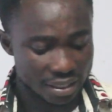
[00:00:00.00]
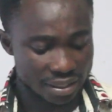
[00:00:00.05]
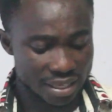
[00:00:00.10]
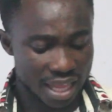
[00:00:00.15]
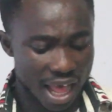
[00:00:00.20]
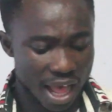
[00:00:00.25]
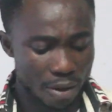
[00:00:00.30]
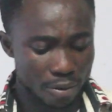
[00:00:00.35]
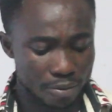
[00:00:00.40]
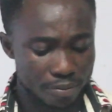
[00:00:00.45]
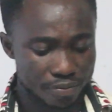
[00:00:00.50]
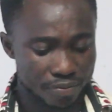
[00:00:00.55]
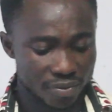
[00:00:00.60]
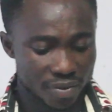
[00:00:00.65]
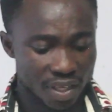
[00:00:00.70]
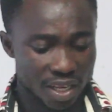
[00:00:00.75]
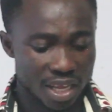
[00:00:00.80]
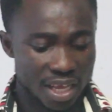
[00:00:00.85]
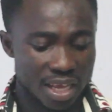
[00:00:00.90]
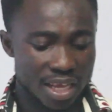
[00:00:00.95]
Now,
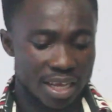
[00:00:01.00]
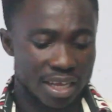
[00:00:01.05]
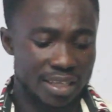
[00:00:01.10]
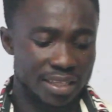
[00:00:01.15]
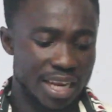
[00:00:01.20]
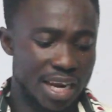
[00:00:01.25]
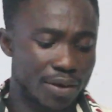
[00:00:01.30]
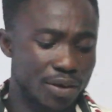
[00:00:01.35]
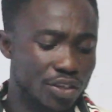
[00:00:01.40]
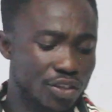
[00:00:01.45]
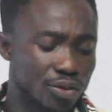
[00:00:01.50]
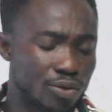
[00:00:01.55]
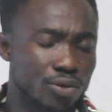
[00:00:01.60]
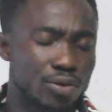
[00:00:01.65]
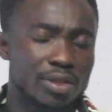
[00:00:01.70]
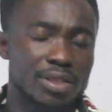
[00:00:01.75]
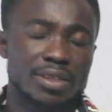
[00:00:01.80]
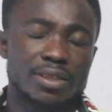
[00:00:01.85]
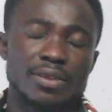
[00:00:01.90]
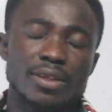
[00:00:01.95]
there is
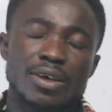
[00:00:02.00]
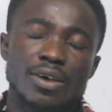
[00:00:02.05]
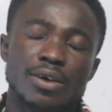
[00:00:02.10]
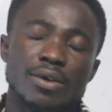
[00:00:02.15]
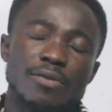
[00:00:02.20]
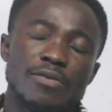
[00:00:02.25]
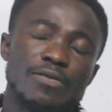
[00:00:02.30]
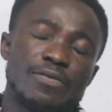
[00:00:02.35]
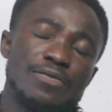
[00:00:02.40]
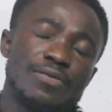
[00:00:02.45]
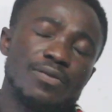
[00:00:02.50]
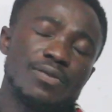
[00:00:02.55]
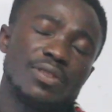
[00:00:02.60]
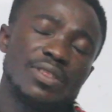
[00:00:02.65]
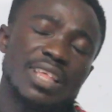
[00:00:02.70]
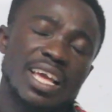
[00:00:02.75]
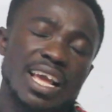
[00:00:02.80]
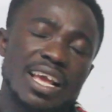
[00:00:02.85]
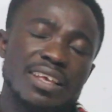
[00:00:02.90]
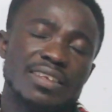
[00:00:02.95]
2
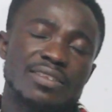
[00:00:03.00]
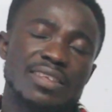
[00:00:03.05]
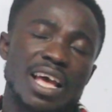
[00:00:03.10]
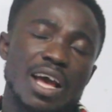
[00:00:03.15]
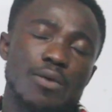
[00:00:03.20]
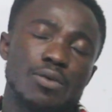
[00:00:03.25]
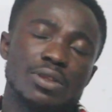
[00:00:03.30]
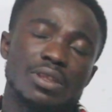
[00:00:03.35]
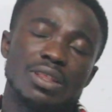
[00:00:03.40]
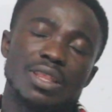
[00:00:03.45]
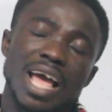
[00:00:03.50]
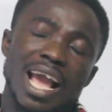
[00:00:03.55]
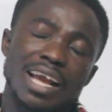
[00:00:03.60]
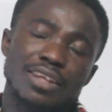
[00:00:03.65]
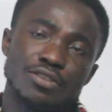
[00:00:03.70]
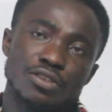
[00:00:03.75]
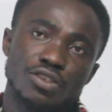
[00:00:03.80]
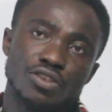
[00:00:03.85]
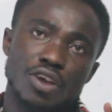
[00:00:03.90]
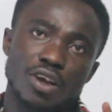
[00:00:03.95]
things I would
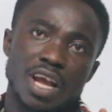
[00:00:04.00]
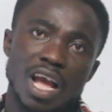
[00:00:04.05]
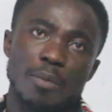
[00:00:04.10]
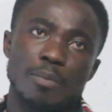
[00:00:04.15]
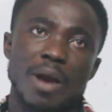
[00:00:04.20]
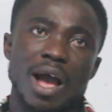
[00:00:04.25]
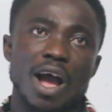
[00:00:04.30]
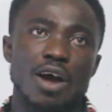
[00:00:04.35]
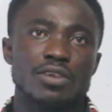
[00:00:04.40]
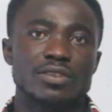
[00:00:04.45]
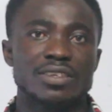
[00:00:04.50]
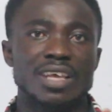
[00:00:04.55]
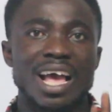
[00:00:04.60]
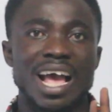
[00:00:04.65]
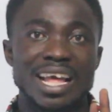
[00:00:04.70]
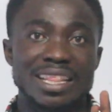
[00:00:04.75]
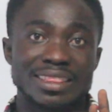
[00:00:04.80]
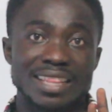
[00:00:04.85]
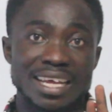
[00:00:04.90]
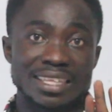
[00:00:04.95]
like to talk about
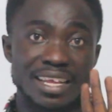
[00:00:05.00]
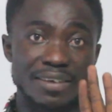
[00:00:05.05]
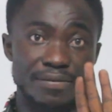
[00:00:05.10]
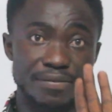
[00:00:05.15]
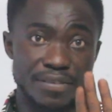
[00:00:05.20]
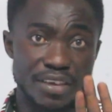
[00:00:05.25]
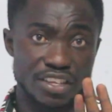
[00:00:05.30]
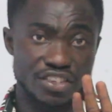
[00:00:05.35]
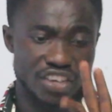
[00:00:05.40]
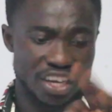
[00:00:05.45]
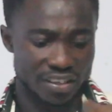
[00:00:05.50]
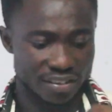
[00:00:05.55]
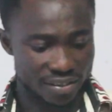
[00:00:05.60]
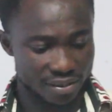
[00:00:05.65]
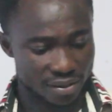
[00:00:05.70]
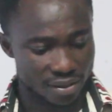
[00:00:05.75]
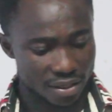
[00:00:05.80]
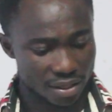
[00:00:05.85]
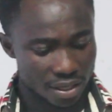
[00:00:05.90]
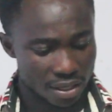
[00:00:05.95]
under the
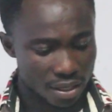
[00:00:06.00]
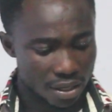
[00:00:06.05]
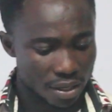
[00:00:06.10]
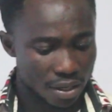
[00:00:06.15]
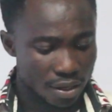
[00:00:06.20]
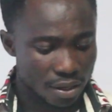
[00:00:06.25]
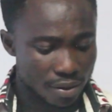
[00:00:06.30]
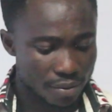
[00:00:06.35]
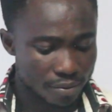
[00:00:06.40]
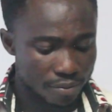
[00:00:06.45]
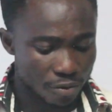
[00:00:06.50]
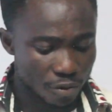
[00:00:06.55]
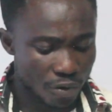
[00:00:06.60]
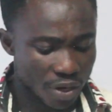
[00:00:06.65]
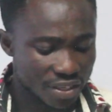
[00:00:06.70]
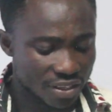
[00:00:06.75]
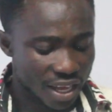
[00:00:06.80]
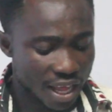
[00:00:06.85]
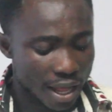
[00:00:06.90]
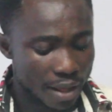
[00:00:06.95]
features,
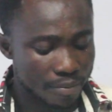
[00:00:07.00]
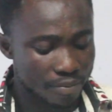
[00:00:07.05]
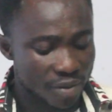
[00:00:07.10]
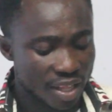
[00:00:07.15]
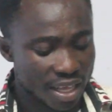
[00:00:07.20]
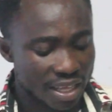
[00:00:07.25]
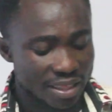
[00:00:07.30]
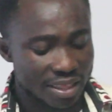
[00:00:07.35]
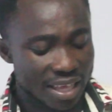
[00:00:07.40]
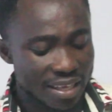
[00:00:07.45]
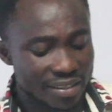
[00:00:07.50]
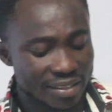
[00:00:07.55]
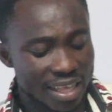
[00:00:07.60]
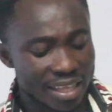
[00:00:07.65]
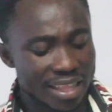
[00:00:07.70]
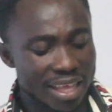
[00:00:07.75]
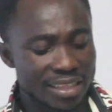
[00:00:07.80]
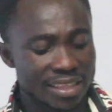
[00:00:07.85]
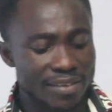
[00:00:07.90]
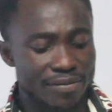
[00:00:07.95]
which are the
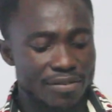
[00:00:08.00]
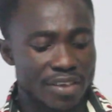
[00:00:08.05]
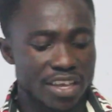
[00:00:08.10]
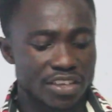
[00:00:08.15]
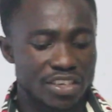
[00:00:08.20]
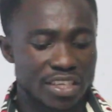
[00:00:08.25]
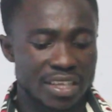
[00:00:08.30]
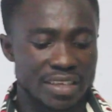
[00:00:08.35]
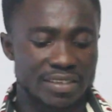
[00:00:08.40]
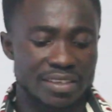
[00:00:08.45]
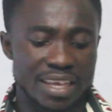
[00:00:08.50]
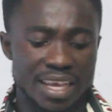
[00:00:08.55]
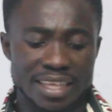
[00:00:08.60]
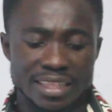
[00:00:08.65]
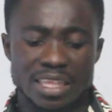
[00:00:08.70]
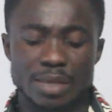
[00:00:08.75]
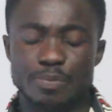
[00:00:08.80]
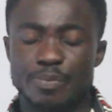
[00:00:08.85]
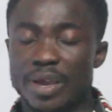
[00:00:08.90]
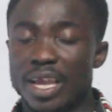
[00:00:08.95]
standard deviation is
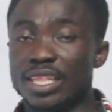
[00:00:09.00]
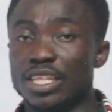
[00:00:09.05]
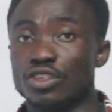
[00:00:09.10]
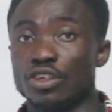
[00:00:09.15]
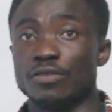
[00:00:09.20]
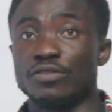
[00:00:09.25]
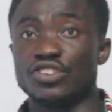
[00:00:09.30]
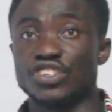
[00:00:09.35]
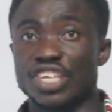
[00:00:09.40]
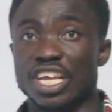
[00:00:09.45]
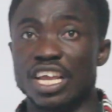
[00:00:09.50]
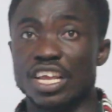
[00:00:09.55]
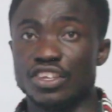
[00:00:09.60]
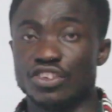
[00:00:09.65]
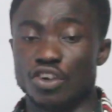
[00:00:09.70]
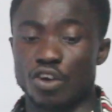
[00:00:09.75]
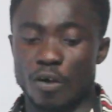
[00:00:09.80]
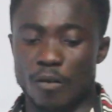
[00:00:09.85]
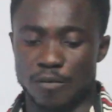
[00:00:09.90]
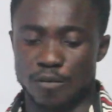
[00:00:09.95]
independent of
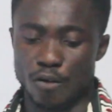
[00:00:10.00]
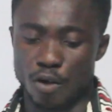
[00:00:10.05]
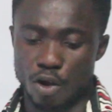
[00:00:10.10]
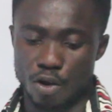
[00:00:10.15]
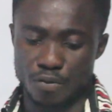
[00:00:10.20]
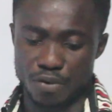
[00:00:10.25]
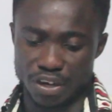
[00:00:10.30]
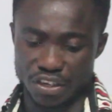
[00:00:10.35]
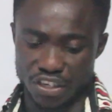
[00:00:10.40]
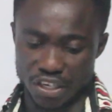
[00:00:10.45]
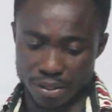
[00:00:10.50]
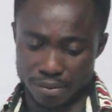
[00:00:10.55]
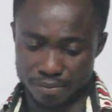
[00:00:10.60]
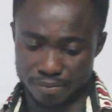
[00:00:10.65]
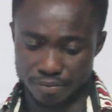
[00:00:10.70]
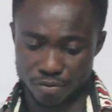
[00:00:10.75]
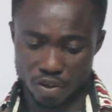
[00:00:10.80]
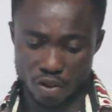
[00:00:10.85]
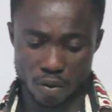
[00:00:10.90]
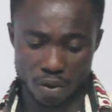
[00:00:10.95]
change of origin.
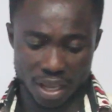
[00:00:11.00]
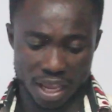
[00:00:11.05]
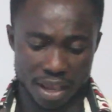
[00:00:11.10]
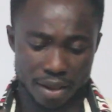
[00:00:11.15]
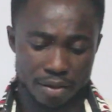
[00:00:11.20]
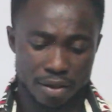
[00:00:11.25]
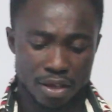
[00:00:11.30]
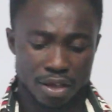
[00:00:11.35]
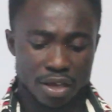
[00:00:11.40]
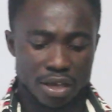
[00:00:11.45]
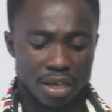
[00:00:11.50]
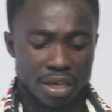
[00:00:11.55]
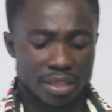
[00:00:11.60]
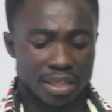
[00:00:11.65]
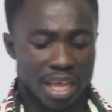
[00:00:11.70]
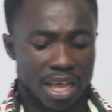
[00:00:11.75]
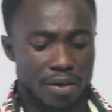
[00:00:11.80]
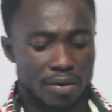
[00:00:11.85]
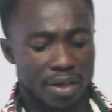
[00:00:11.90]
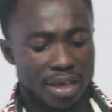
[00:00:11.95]
Okay.
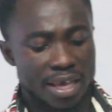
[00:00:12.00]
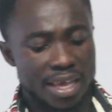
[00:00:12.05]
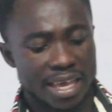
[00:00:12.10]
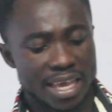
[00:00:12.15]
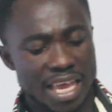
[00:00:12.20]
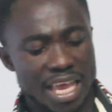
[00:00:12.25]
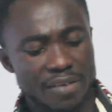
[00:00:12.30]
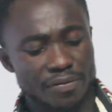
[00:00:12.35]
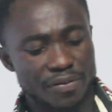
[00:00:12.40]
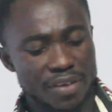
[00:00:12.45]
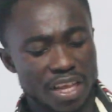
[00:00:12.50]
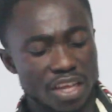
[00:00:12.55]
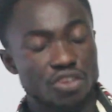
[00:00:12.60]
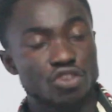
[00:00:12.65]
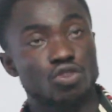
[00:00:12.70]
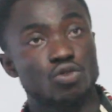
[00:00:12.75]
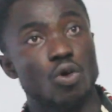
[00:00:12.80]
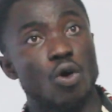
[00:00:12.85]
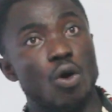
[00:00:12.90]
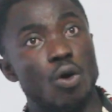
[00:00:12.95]
Now, if
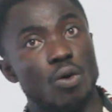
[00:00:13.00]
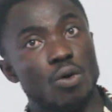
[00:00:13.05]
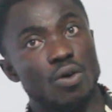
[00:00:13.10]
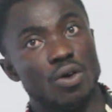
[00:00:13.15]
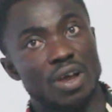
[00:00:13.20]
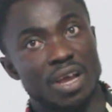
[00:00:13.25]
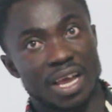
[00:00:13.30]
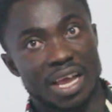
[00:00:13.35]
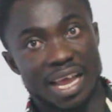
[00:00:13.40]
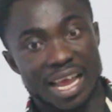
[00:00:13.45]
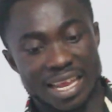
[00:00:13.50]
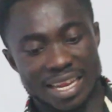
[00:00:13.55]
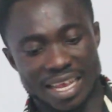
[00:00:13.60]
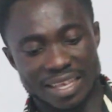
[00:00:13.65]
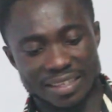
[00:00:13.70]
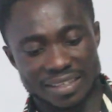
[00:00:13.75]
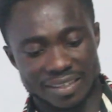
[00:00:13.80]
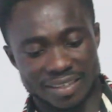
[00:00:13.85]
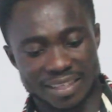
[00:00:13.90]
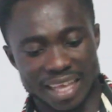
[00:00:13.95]
each score in
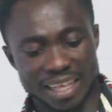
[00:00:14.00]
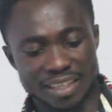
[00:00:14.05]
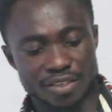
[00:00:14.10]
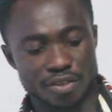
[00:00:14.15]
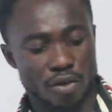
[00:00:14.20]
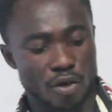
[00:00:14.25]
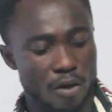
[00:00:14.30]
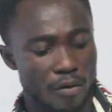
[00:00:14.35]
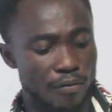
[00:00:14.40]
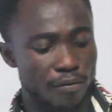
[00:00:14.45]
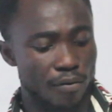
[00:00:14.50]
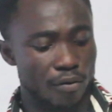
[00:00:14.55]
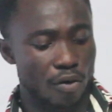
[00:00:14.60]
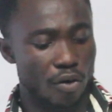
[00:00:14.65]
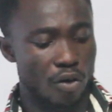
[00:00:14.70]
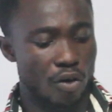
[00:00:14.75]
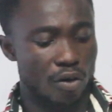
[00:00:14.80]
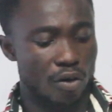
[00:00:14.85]
a set of